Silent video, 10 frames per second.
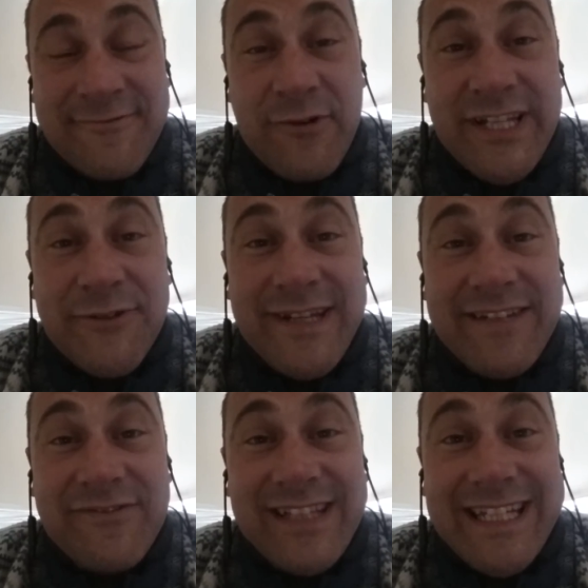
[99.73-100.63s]
When you
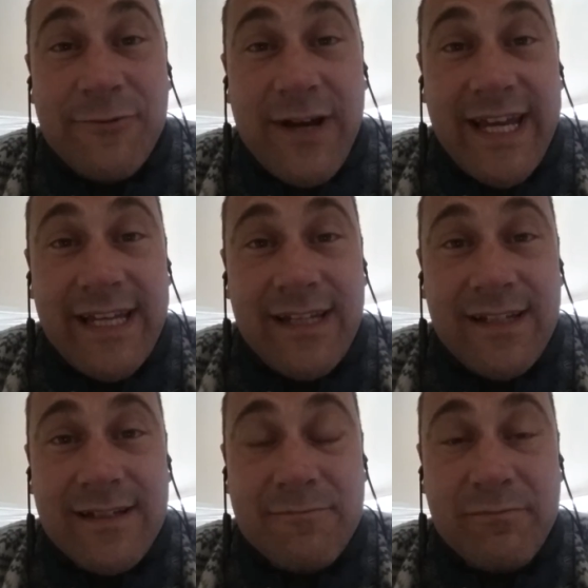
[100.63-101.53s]
give leeway
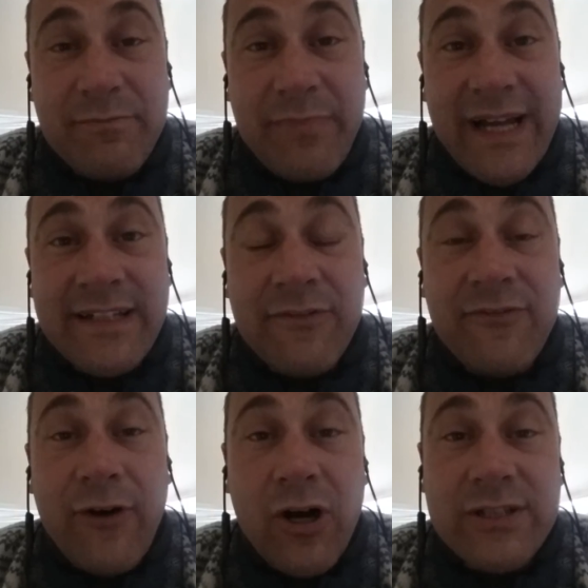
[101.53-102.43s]
by
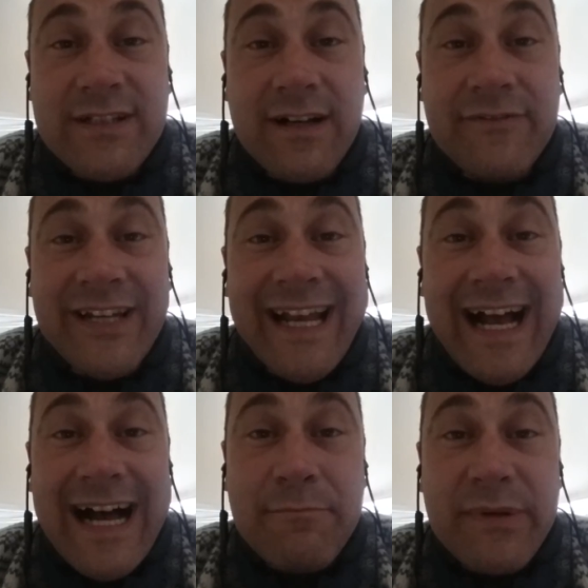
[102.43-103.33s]
default of
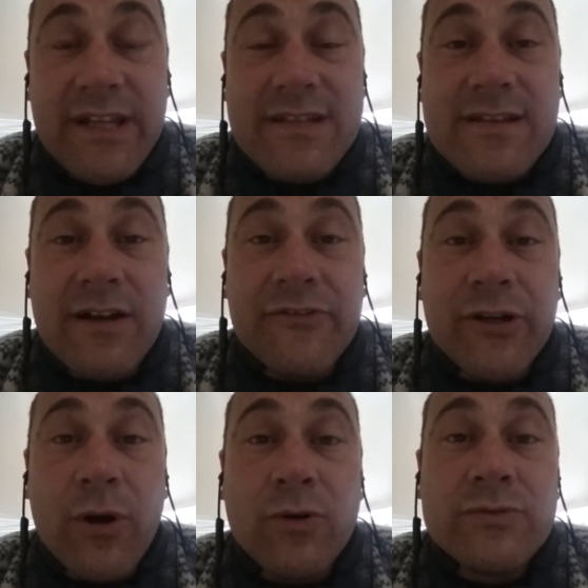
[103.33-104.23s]
incompetence of
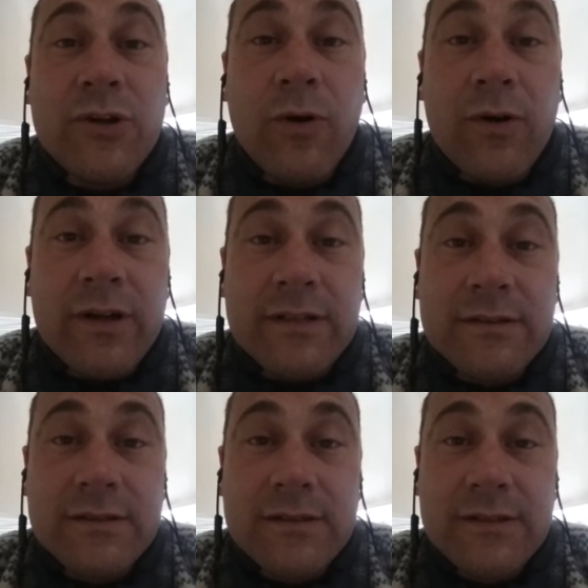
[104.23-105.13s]
your own
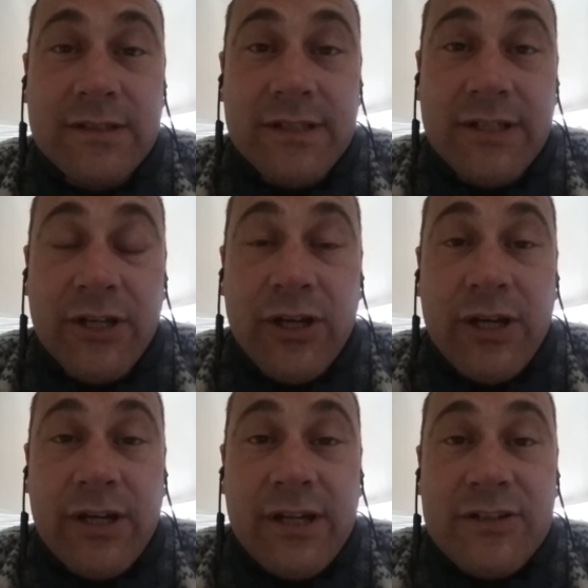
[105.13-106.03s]
court
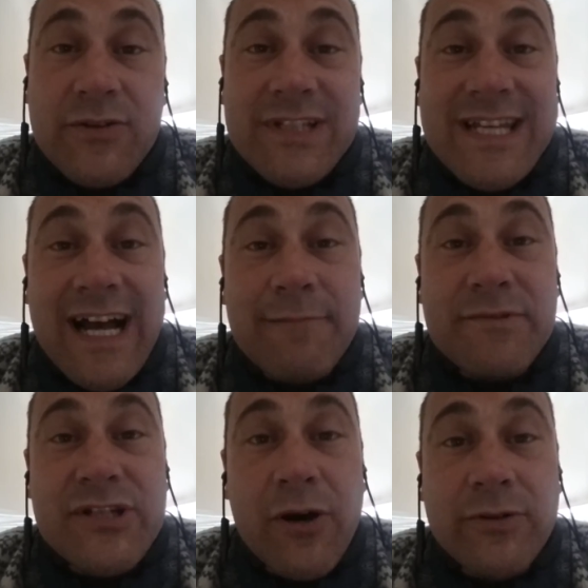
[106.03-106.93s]
to a
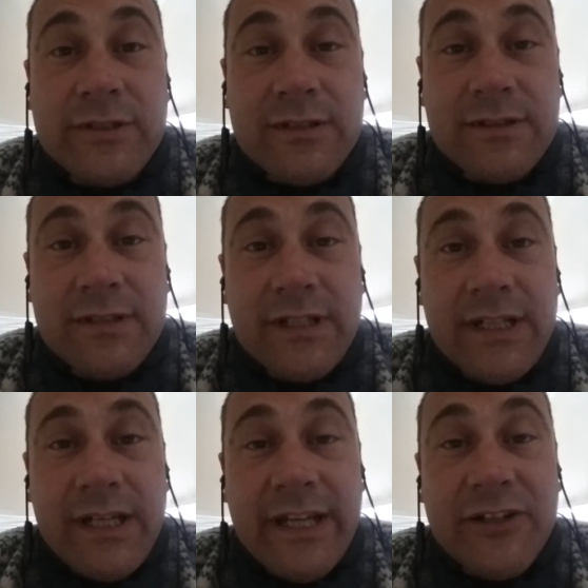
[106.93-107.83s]
top donor
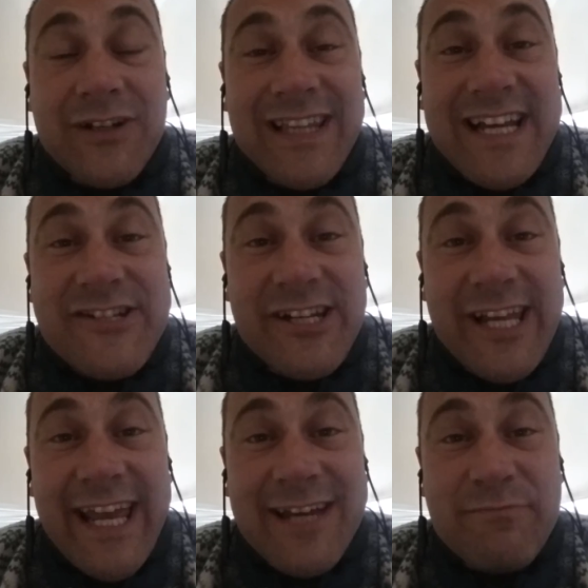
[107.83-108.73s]
in your election
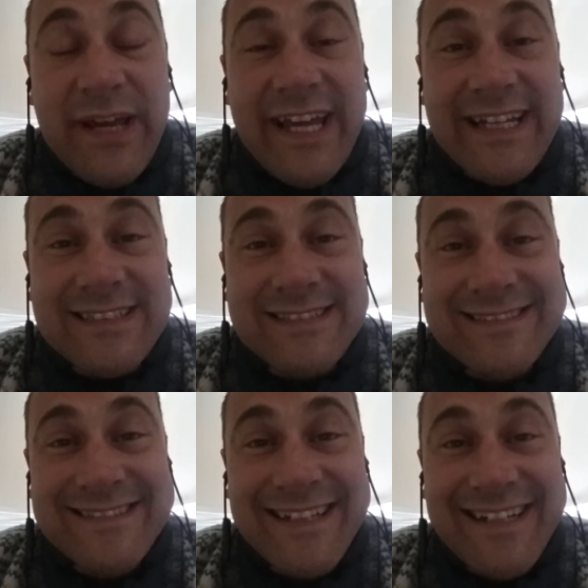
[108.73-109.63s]
campaign,
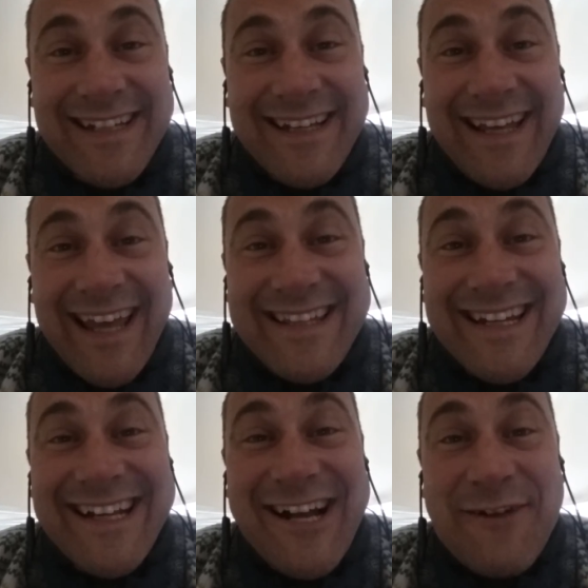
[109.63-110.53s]
and
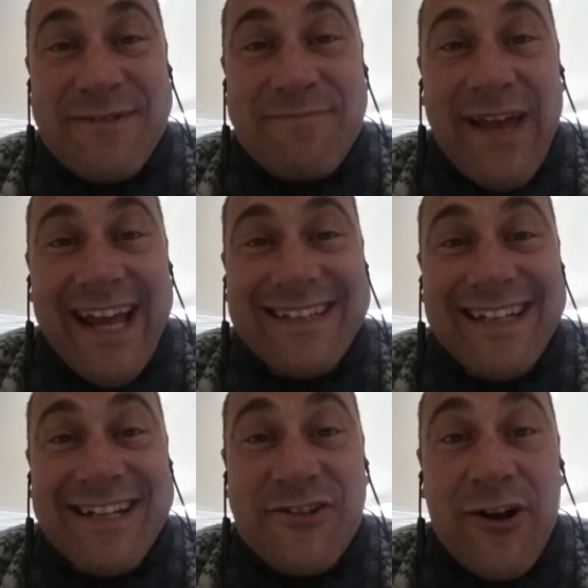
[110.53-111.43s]
then it comes back
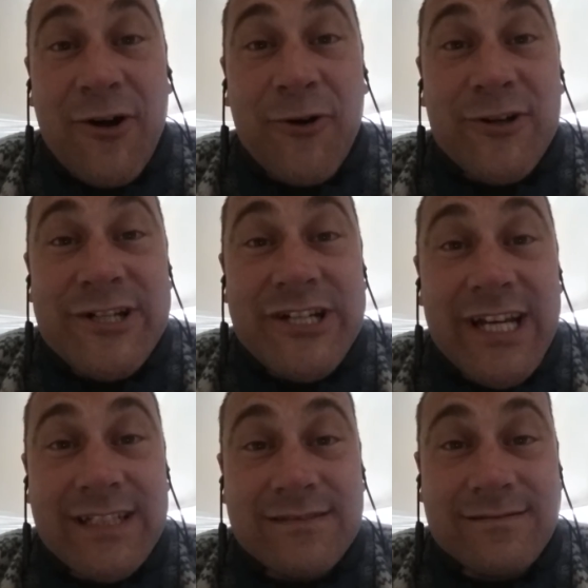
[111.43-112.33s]
that it's all horse
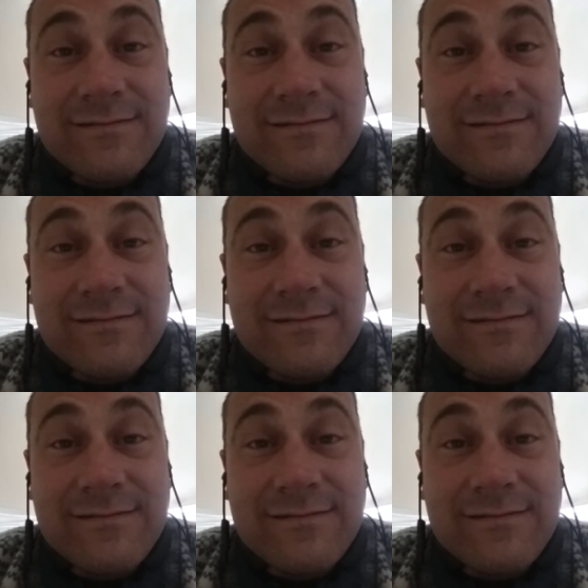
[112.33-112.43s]
shit,